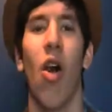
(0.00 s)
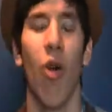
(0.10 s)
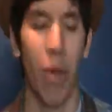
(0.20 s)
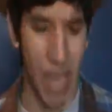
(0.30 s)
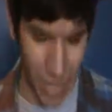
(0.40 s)
Oh
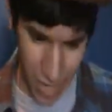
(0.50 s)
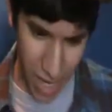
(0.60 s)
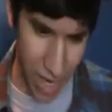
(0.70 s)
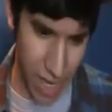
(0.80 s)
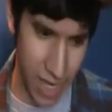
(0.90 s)
my
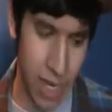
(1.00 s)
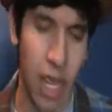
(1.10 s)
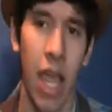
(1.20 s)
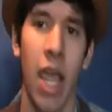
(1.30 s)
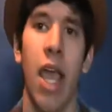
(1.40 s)
god,
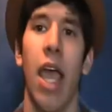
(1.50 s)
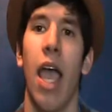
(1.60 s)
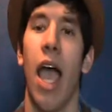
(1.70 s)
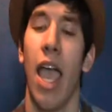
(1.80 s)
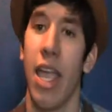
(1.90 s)
I
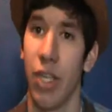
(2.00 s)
